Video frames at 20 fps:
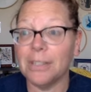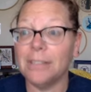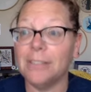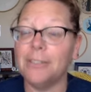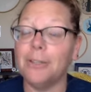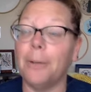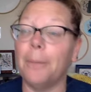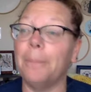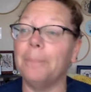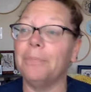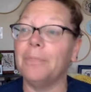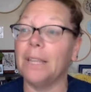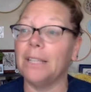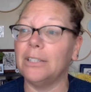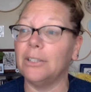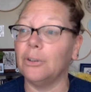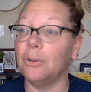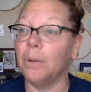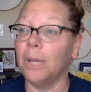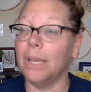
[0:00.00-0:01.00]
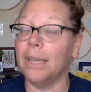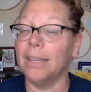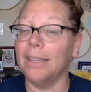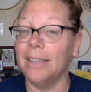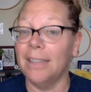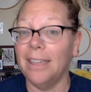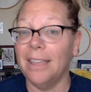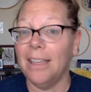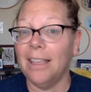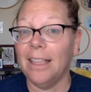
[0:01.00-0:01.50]
So that's a quick
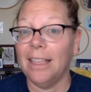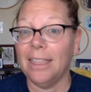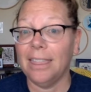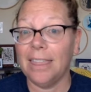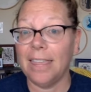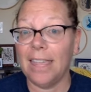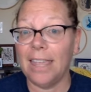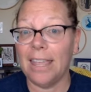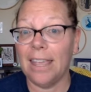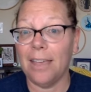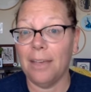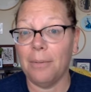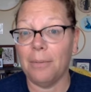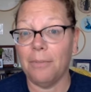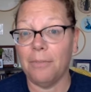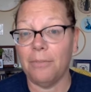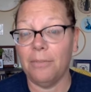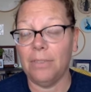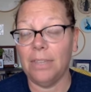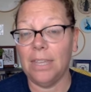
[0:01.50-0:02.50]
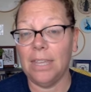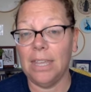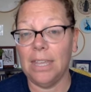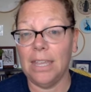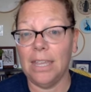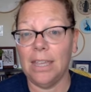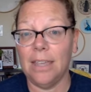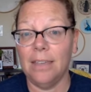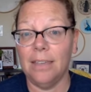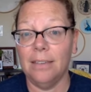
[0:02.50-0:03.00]
thing of
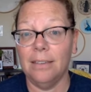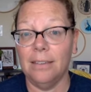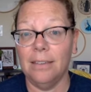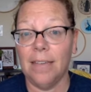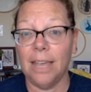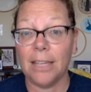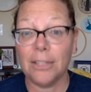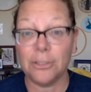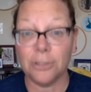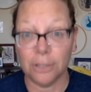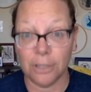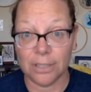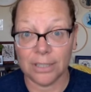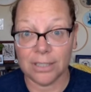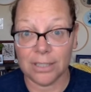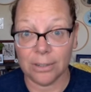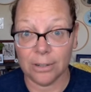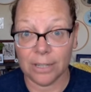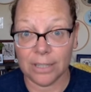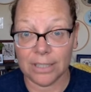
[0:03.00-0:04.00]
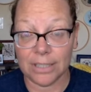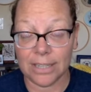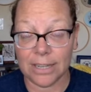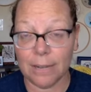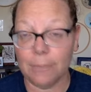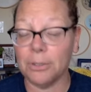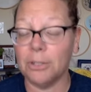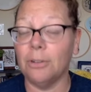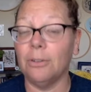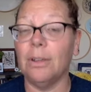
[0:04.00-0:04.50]
the extra series that
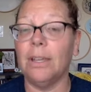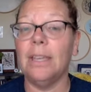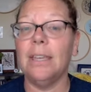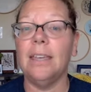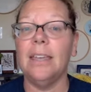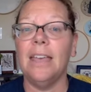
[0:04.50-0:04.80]
I'm doing.